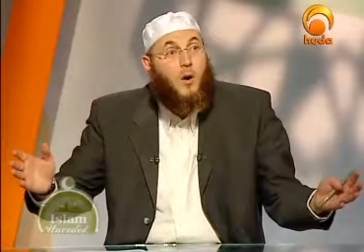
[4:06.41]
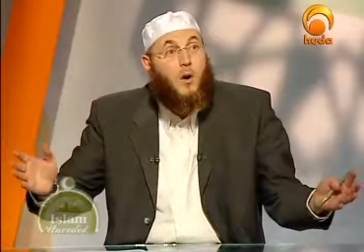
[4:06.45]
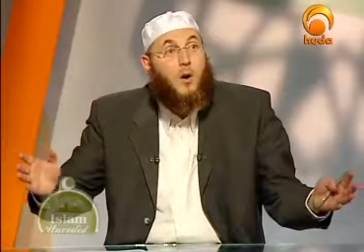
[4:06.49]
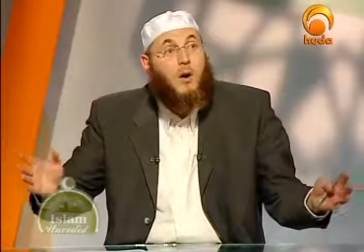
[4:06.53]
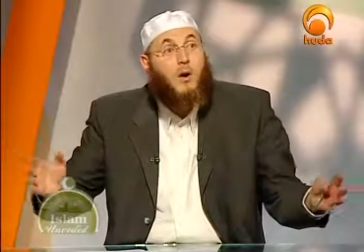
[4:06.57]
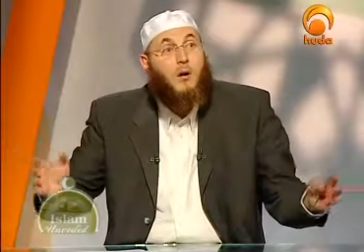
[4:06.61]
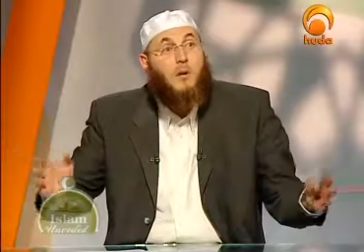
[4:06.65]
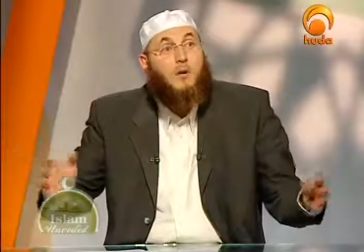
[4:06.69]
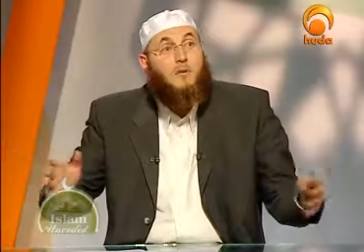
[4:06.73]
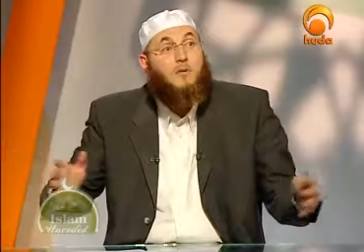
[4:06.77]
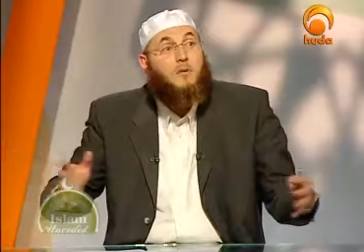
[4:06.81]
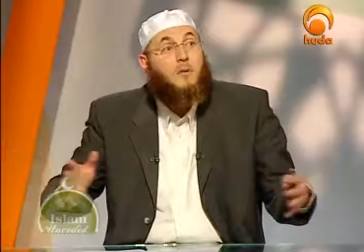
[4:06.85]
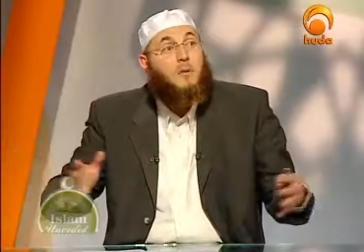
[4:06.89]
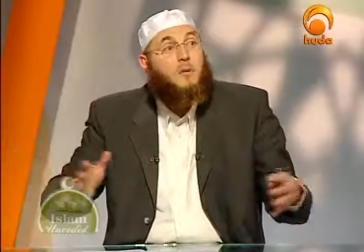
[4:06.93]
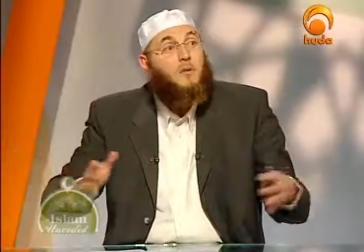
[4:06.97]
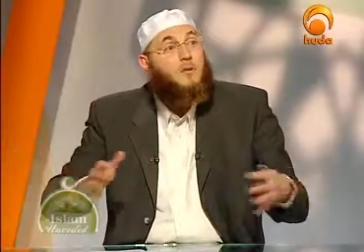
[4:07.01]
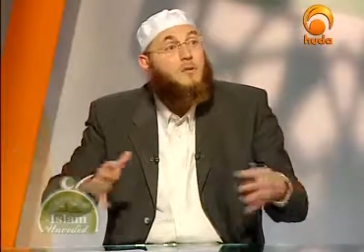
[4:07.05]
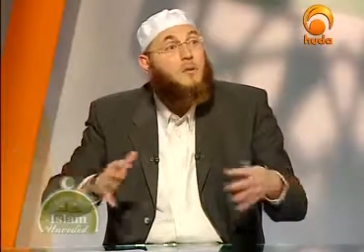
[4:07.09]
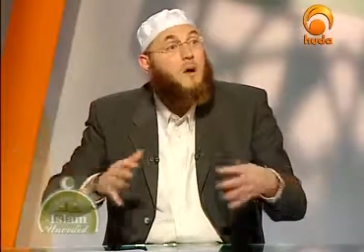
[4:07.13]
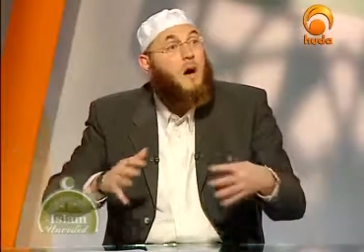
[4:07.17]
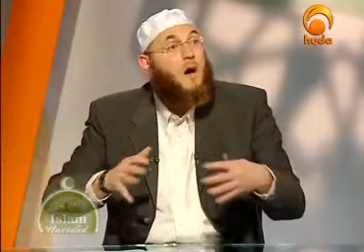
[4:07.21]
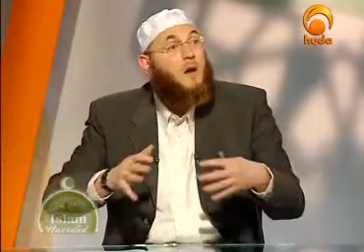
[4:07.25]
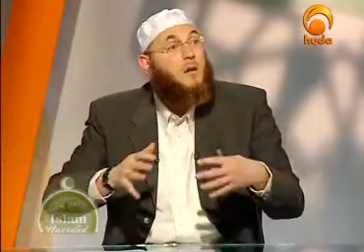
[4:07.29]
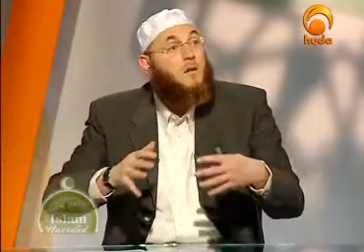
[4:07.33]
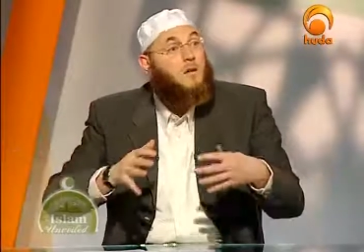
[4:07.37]
all of
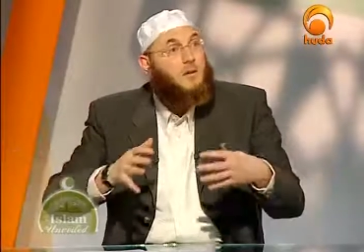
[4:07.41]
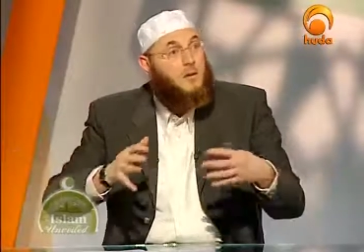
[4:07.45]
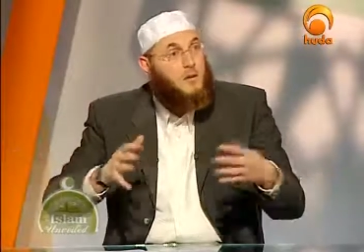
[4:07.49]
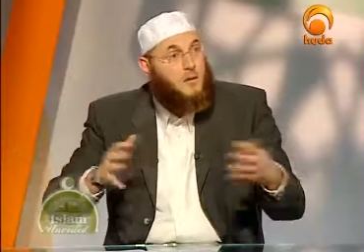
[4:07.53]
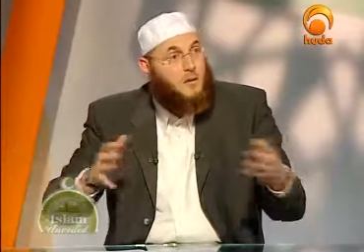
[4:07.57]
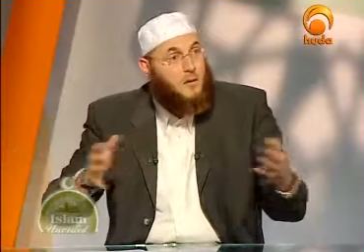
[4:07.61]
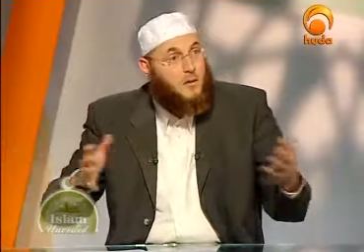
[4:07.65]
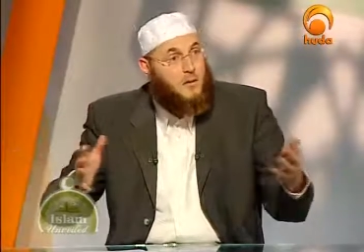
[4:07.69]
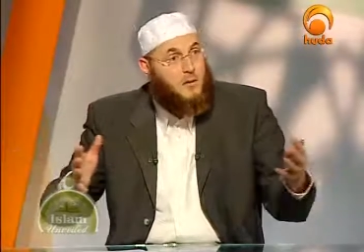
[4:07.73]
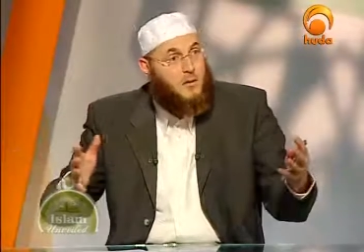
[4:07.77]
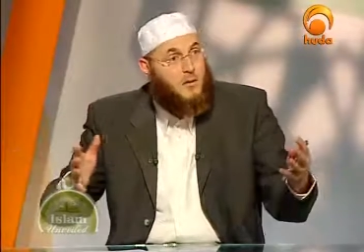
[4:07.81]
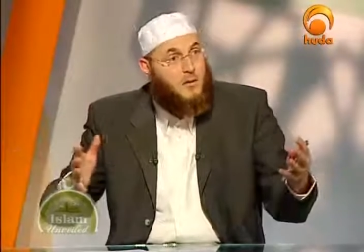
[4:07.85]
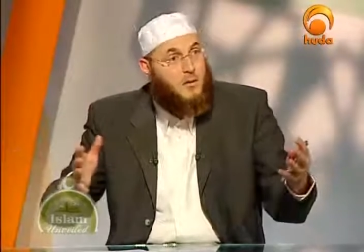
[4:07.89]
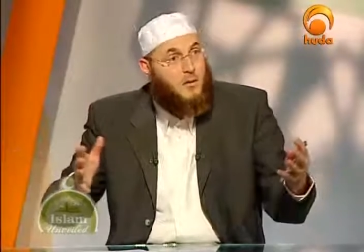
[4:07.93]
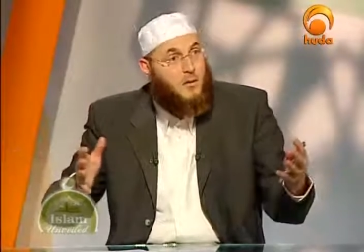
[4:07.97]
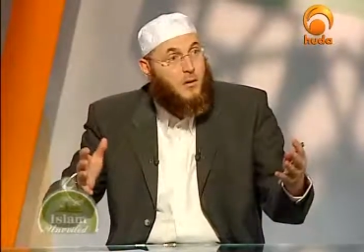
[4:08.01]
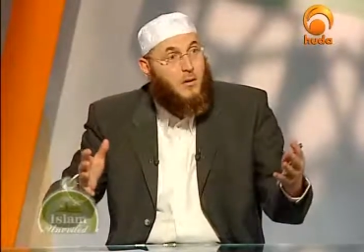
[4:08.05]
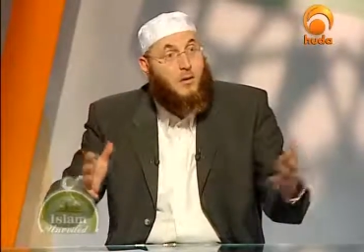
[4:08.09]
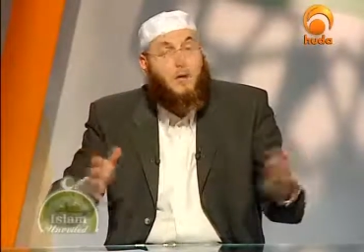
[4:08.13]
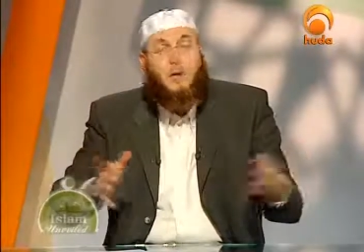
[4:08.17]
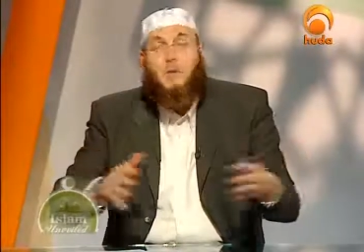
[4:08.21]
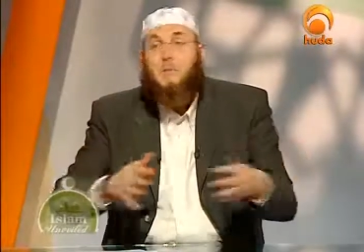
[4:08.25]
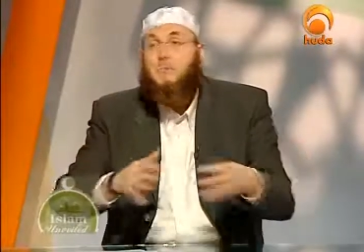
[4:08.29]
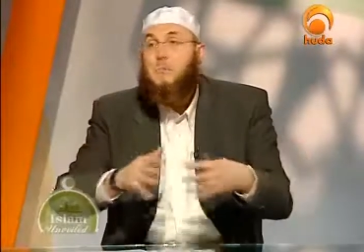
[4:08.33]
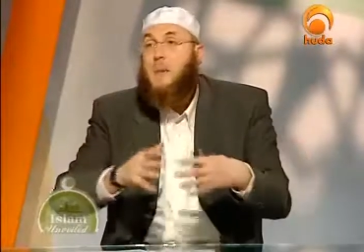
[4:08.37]
those who are on earth,
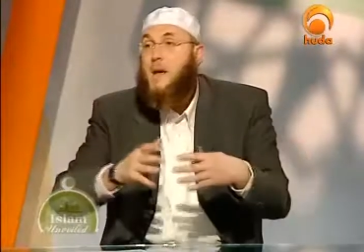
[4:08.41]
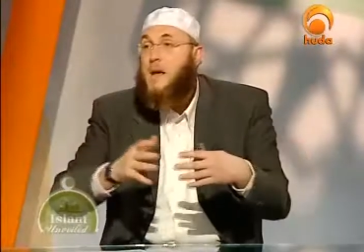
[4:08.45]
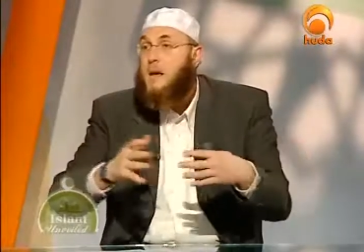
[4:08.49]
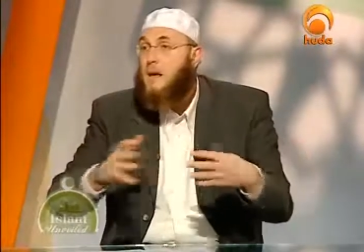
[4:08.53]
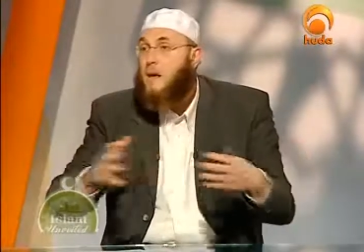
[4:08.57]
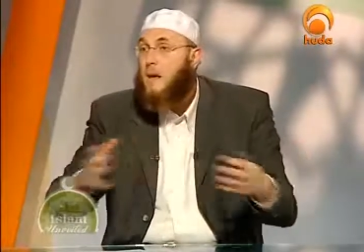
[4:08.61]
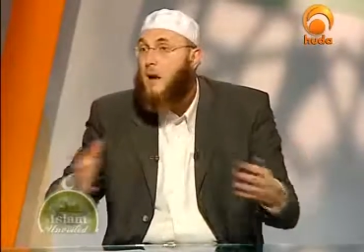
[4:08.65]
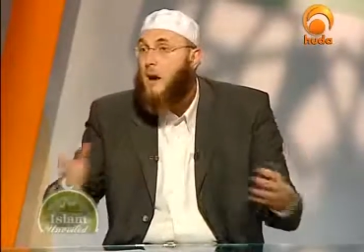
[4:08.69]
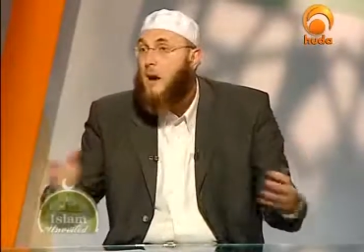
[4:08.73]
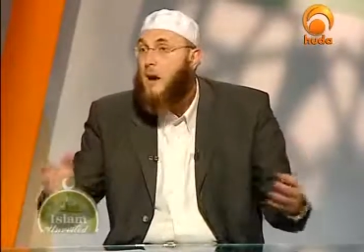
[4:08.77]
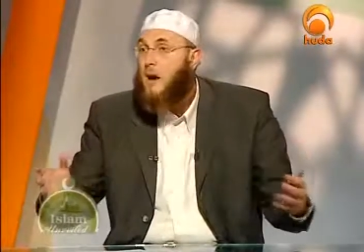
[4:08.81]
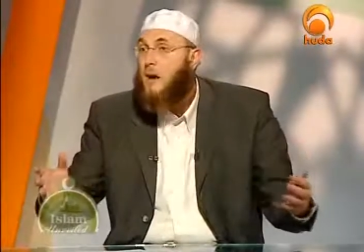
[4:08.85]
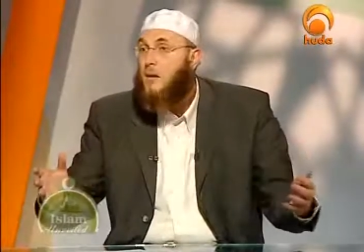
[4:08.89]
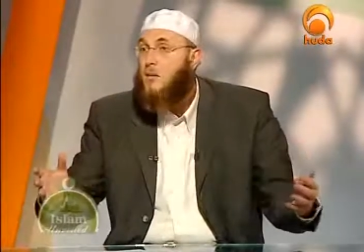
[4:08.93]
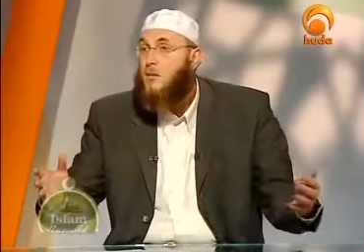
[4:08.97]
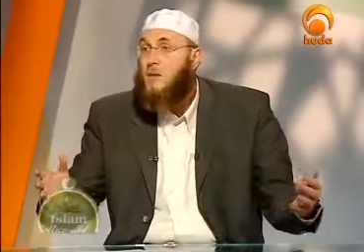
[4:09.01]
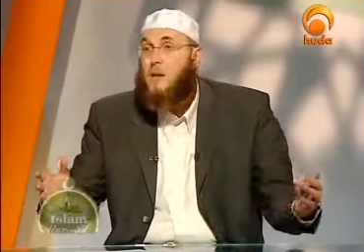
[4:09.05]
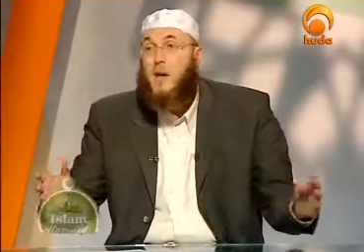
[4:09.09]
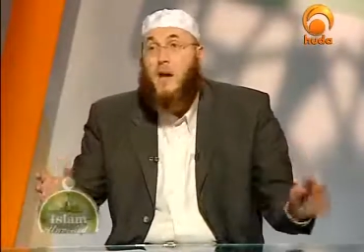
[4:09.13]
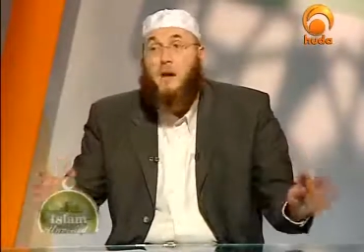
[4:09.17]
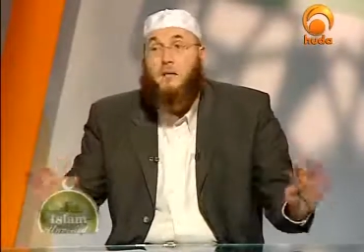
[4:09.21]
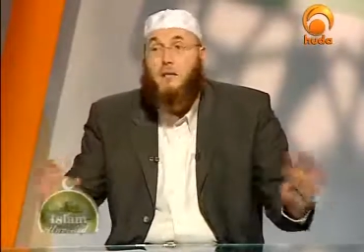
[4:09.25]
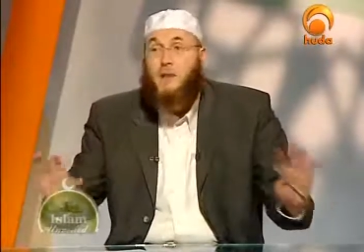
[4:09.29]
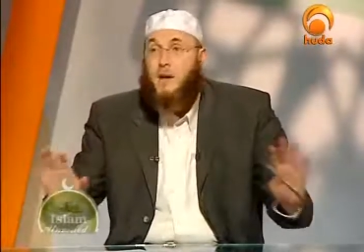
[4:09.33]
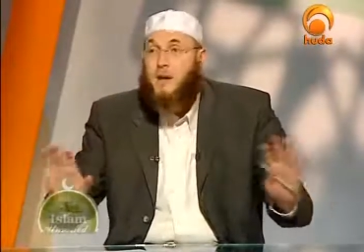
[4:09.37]
all
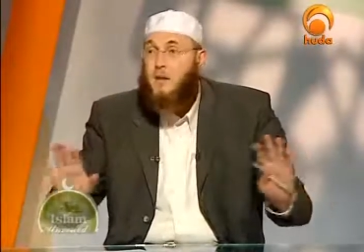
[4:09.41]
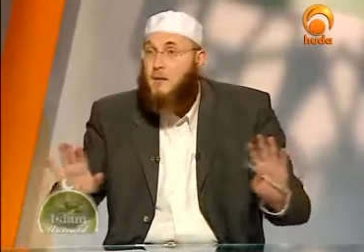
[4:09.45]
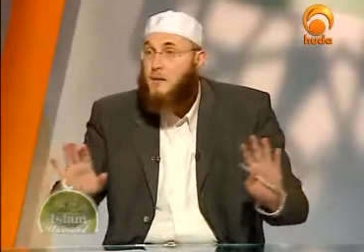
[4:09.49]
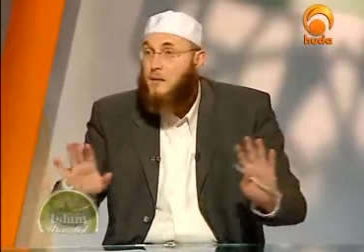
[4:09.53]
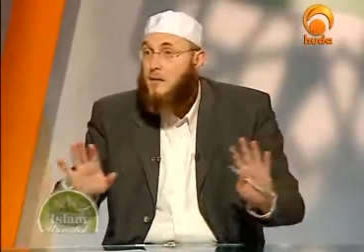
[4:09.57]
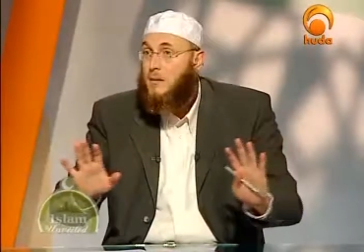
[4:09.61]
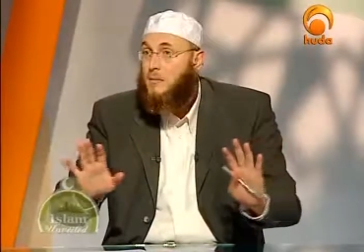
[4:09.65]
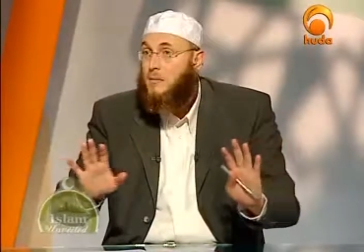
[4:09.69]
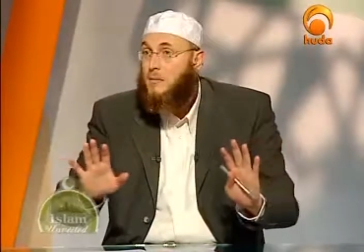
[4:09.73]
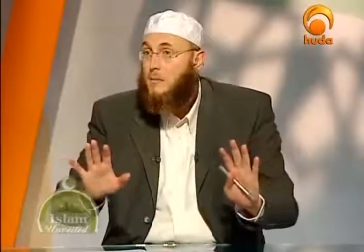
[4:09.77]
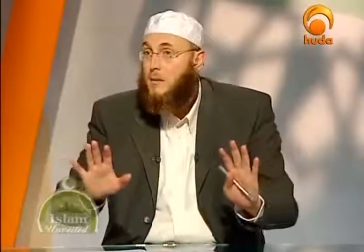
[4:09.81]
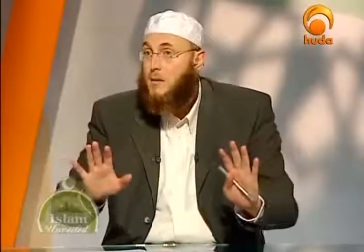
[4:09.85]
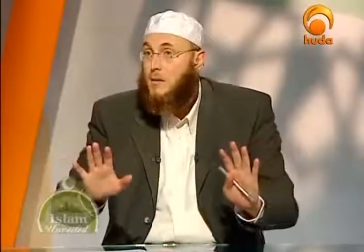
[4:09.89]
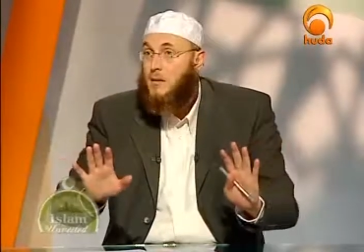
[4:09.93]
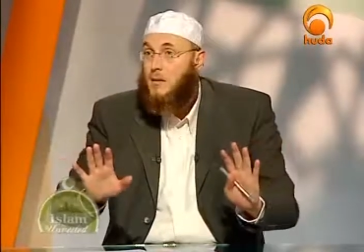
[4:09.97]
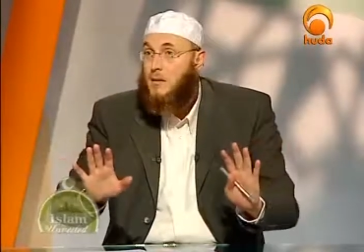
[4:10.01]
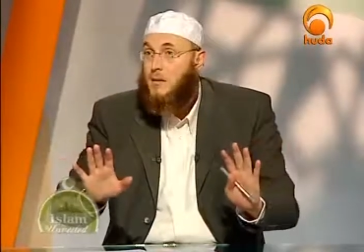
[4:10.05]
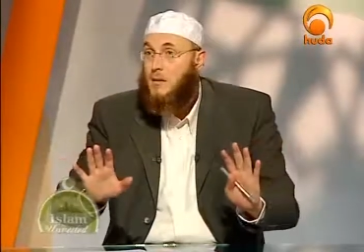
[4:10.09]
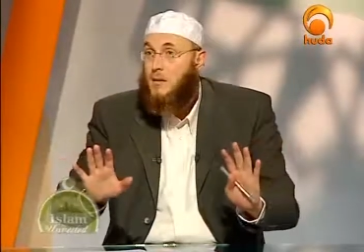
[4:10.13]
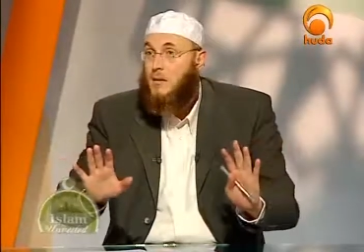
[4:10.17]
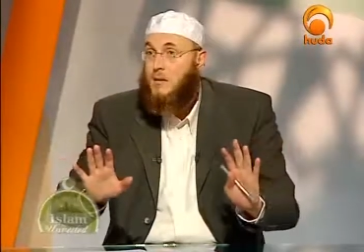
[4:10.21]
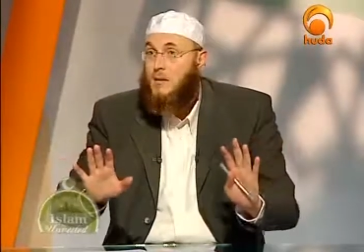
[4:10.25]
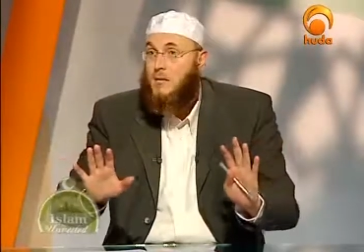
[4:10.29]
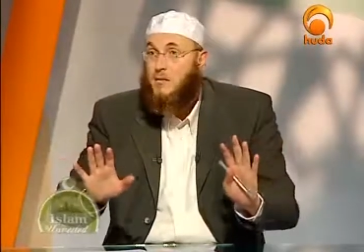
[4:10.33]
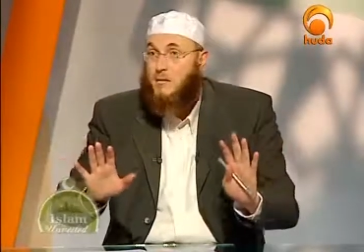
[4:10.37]
mankind would have
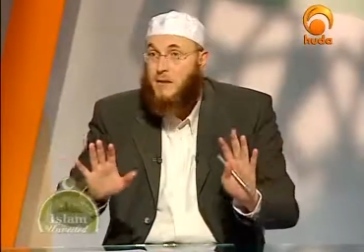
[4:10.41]
accepted